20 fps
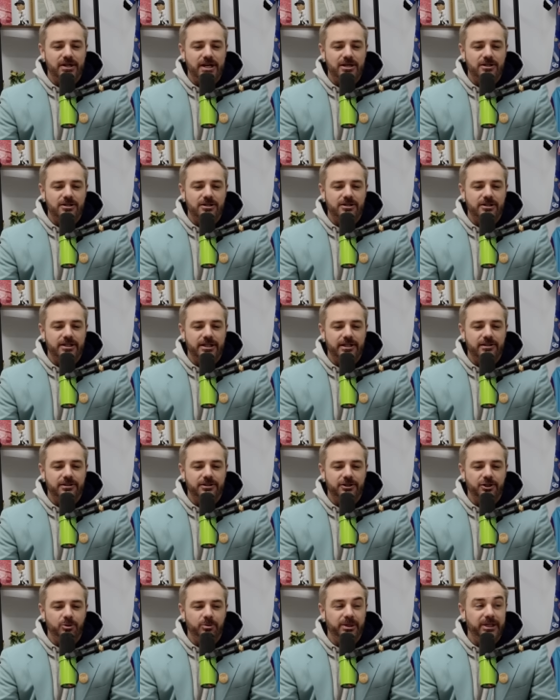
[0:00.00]
their
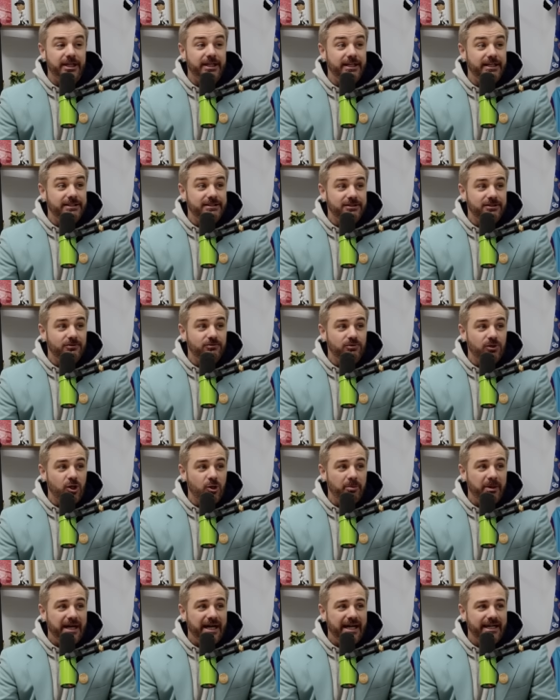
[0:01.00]
human and it's a
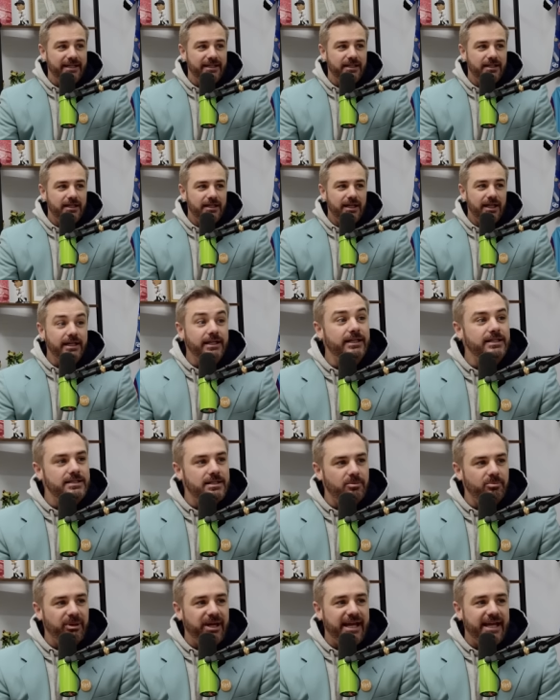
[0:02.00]
robot. And he's
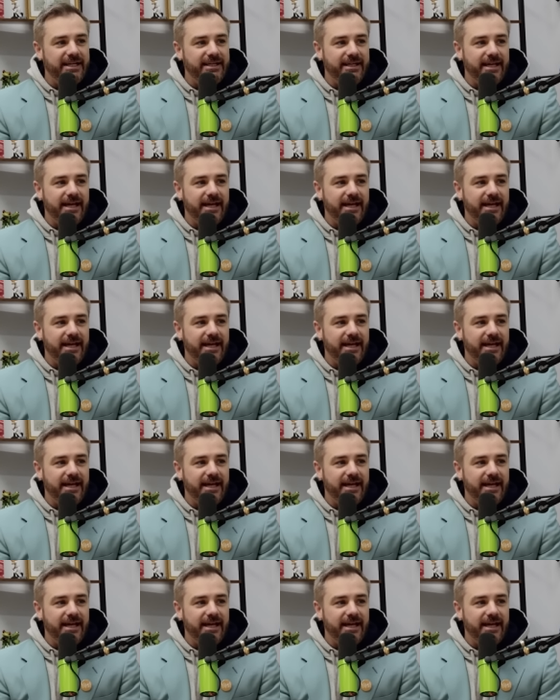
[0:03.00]
the bad